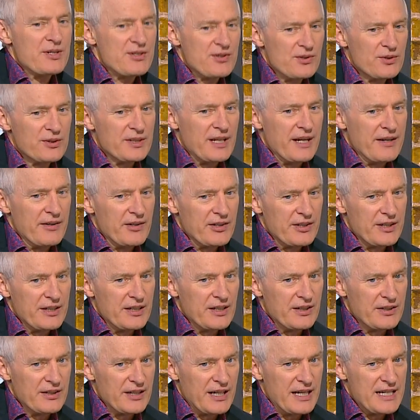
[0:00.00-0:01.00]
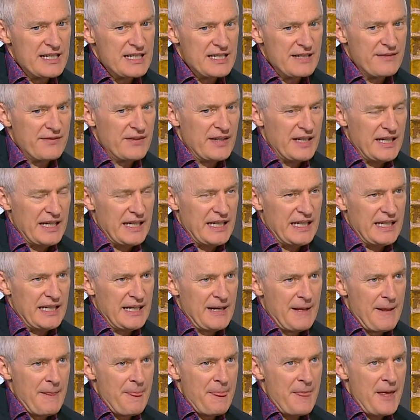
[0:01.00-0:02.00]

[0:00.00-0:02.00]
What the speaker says: saw there on ITV,